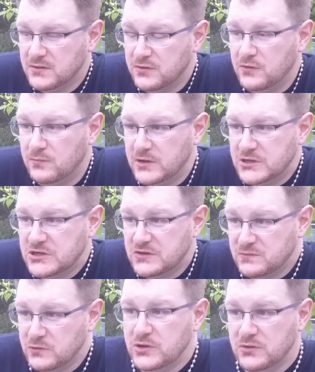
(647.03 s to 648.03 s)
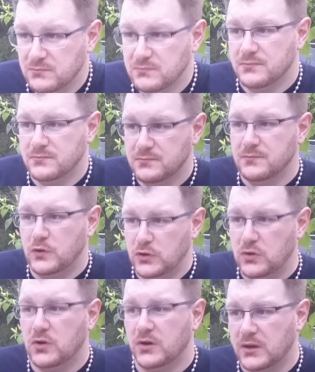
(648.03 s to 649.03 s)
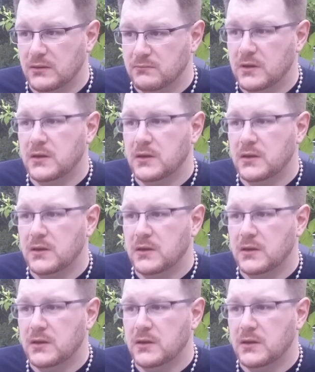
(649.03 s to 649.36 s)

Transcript: do much, because when you cook it,